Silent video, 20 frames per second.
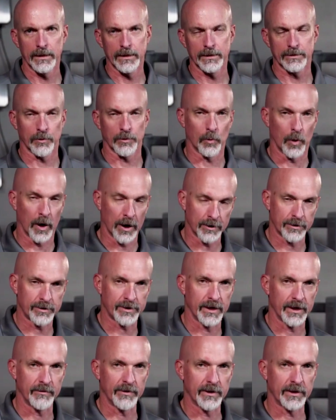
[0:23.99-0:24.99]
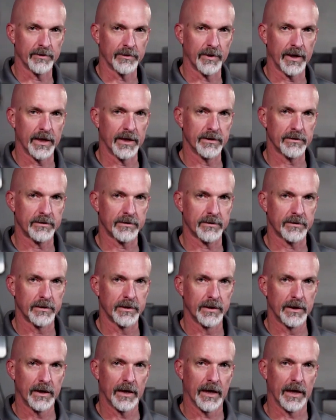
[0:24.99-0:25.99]
It's a water-saving device
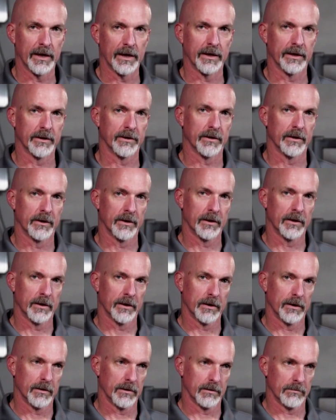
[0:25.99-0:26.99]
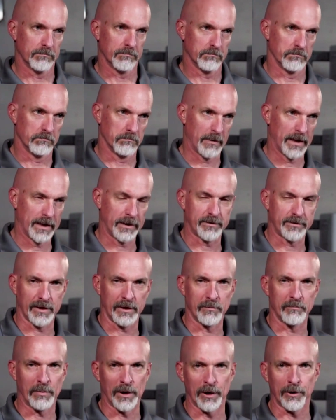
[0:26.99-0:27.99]
and it makes a
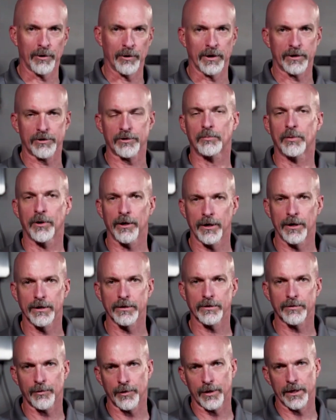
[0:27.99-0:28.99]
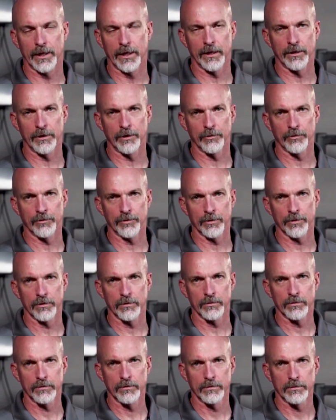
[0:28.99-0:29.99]
better experience for the end user.
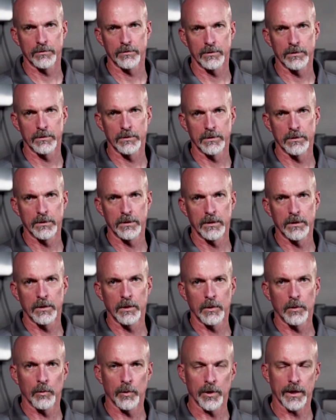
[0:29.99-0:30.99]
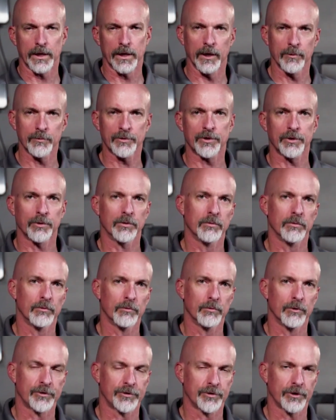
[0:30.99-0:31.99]
When it comes to
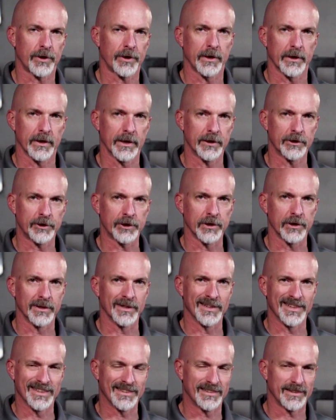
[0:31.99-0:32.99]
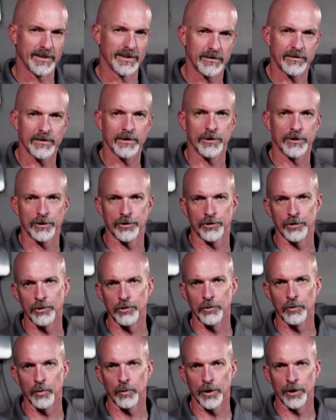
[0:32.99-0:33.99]
recirculation, it's easy to
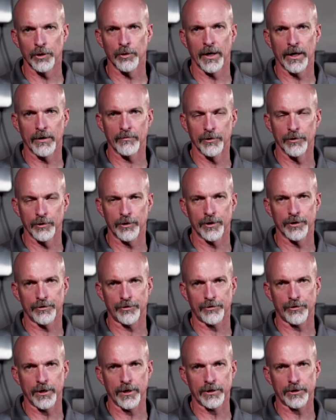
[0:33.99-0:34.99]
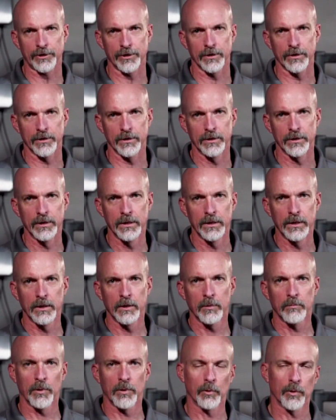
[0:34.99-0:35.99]
do when you have new construction,
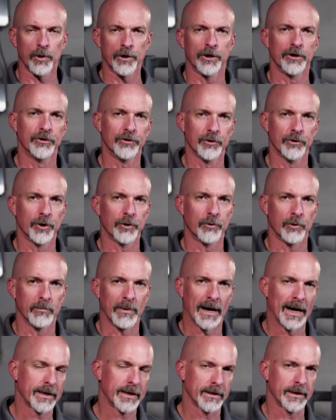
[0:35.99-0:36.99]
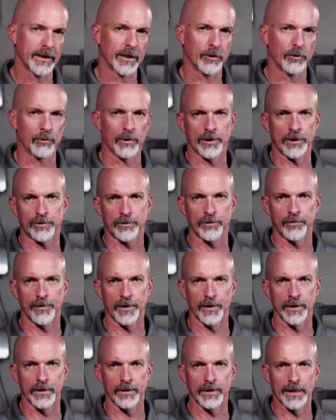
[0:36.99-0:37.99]
but when you're doing remodeling or
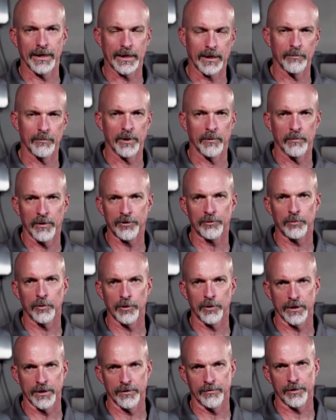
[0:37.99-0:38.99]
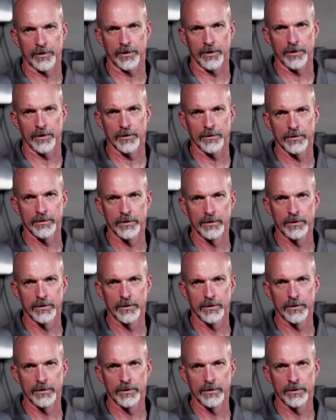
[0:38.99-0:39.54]
retrofit, it can be much more difficult.